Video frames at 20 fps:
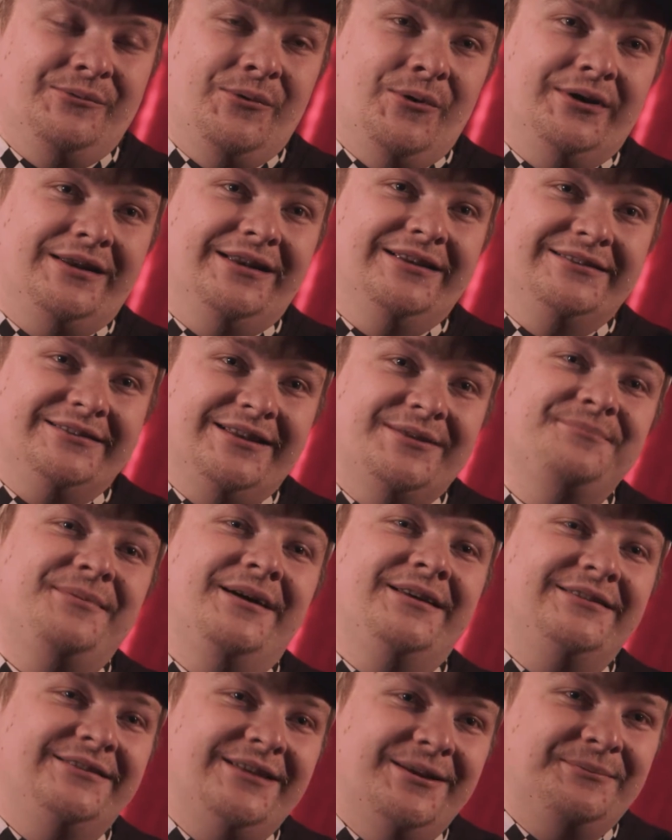walking step
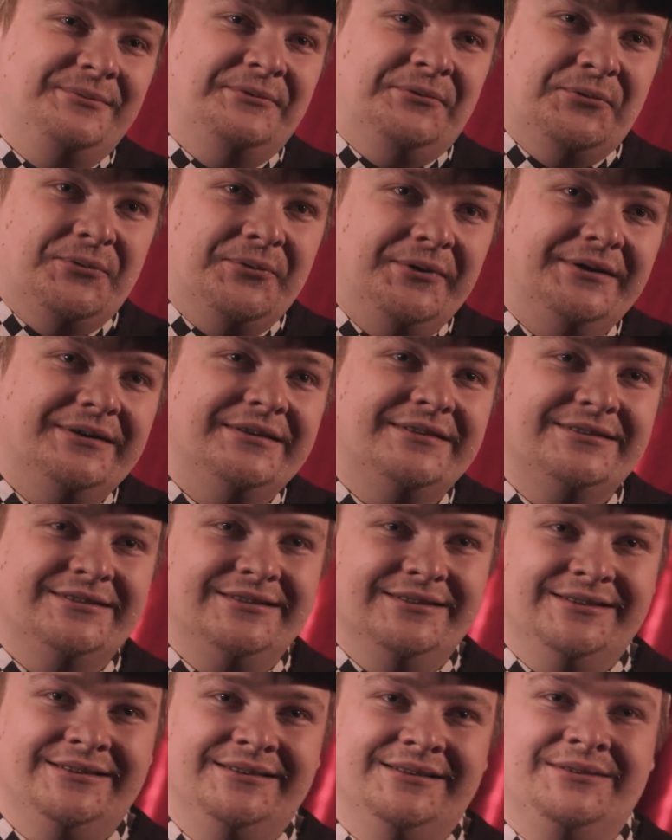by step
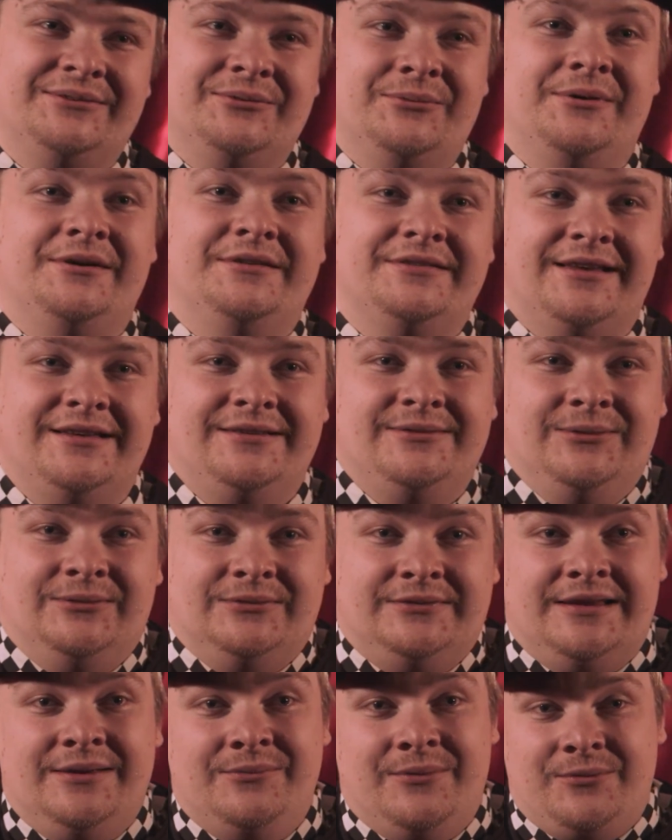towards us
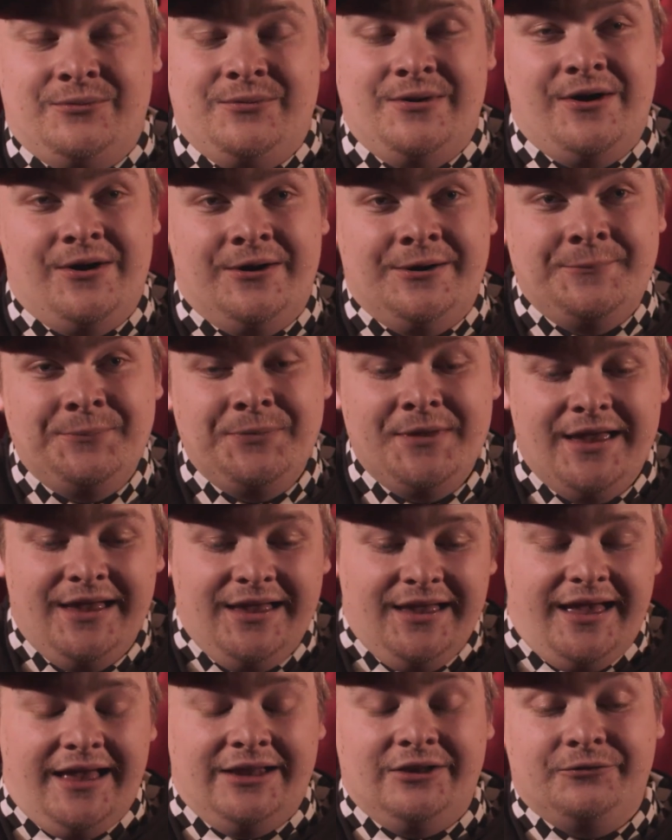to see what we are.
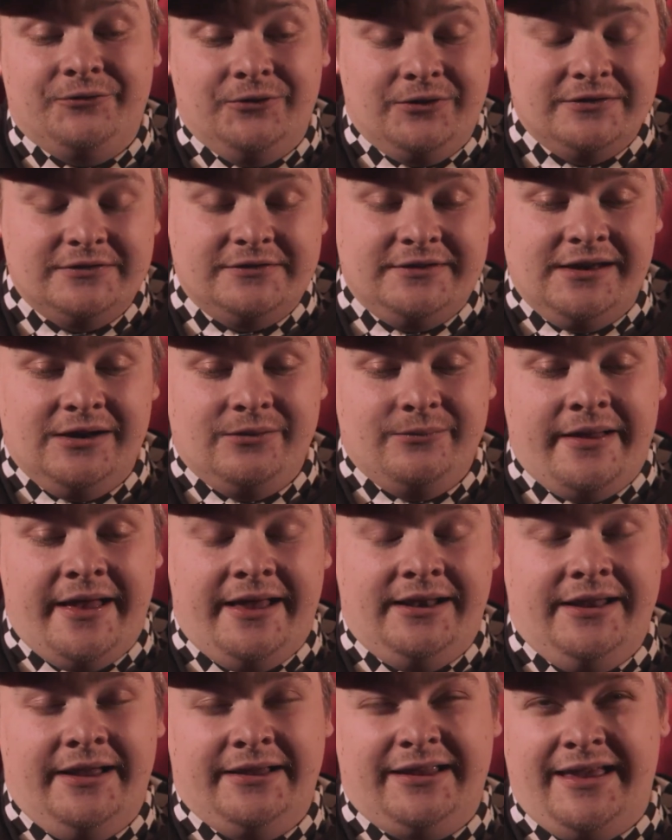And the first year we
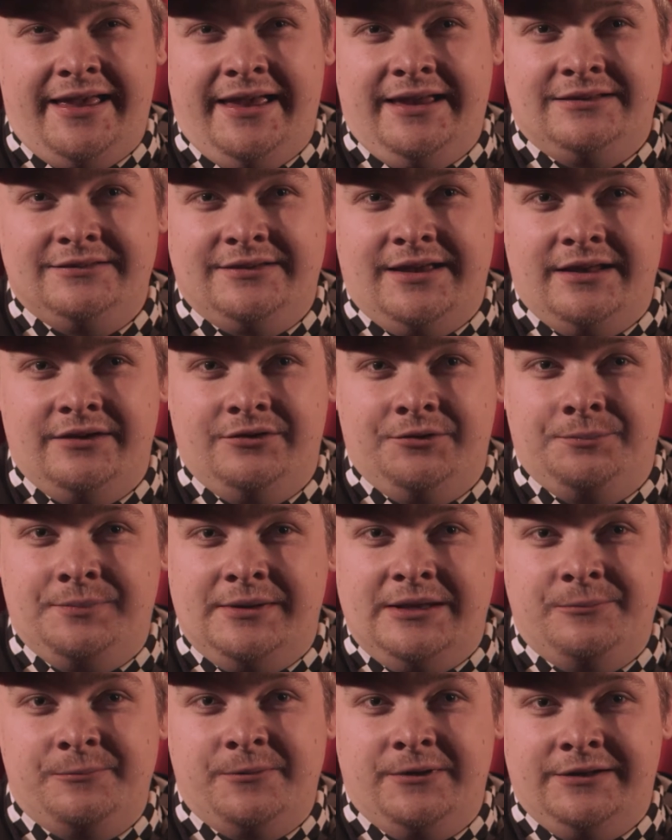had like 800
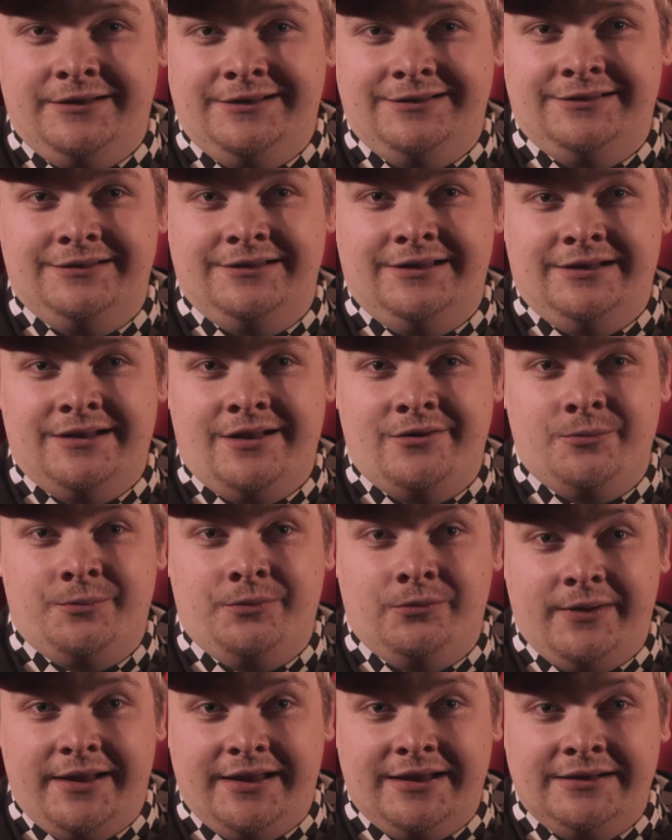people in our
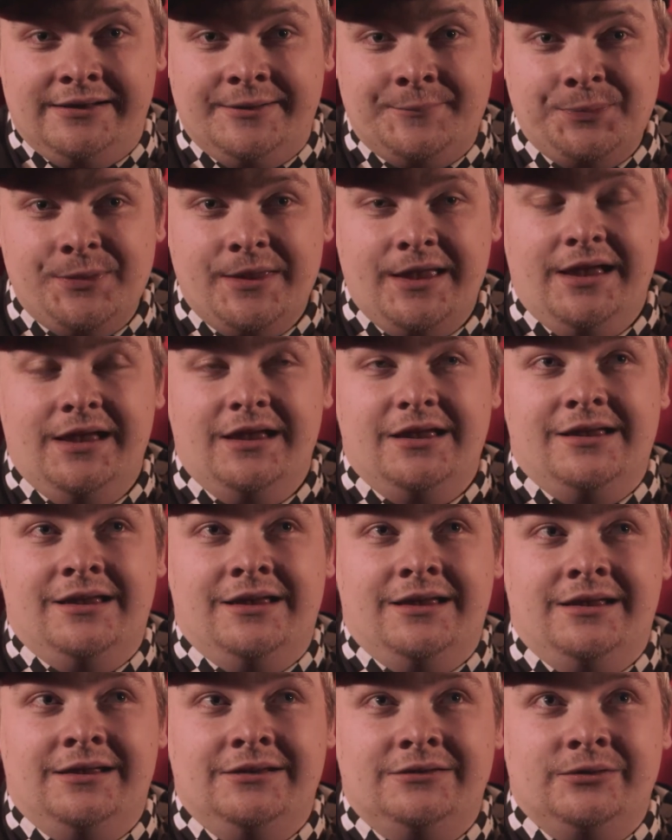parade,
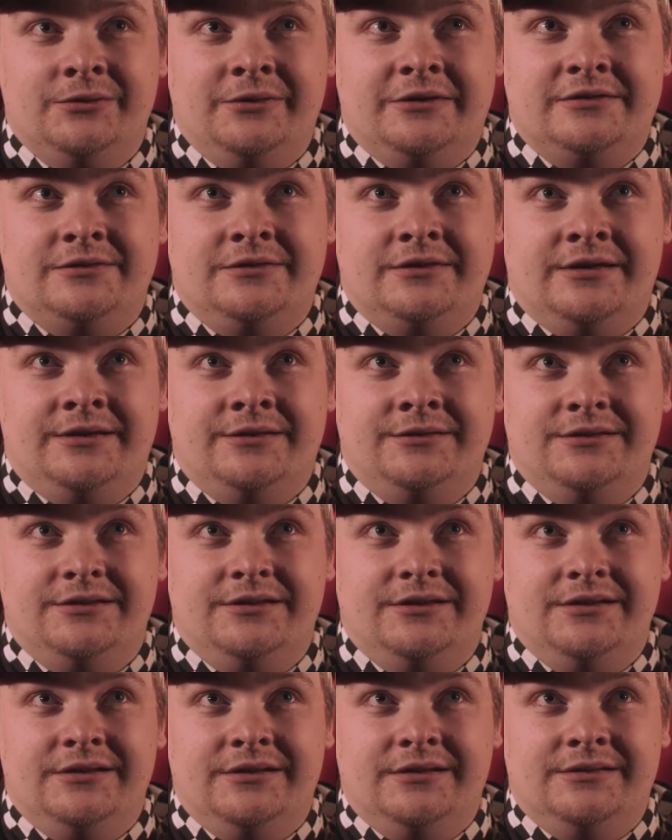so
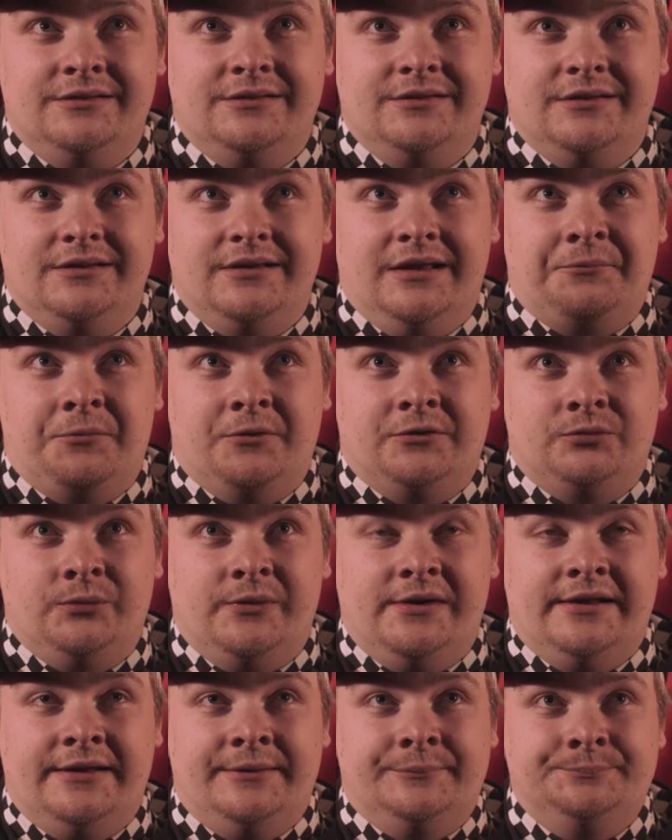it was
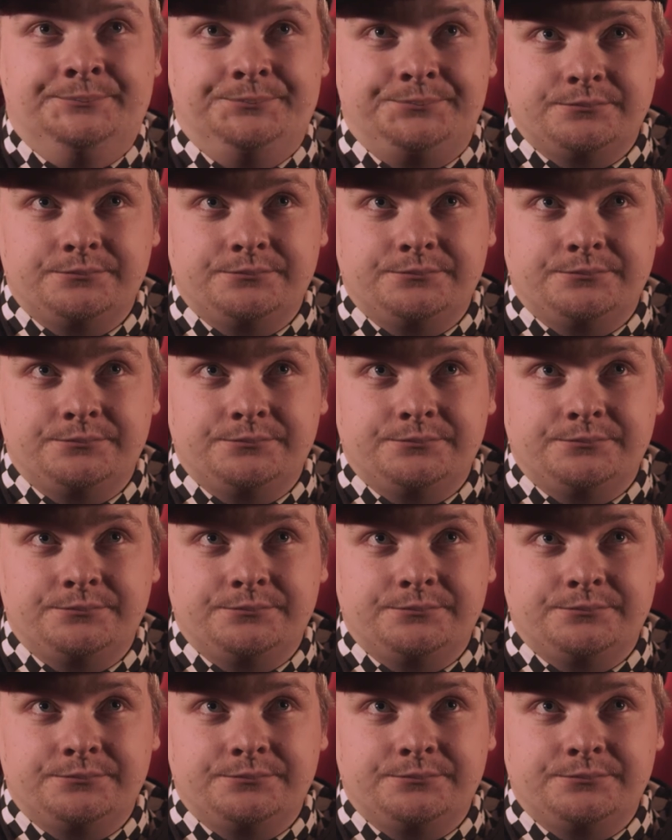really